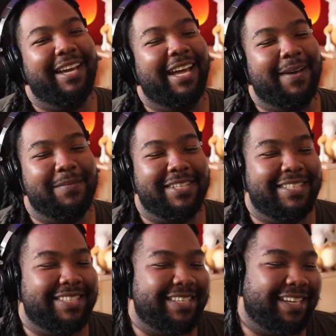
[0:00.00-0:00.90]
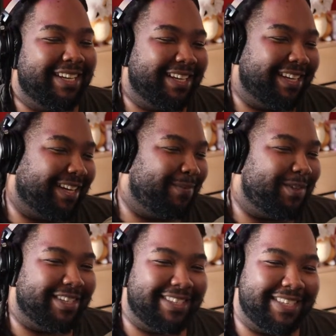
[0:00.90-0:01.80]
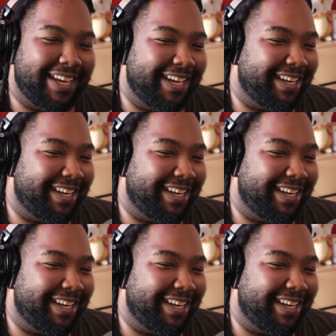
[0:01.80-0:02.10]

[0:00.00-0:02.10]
I'm just saying.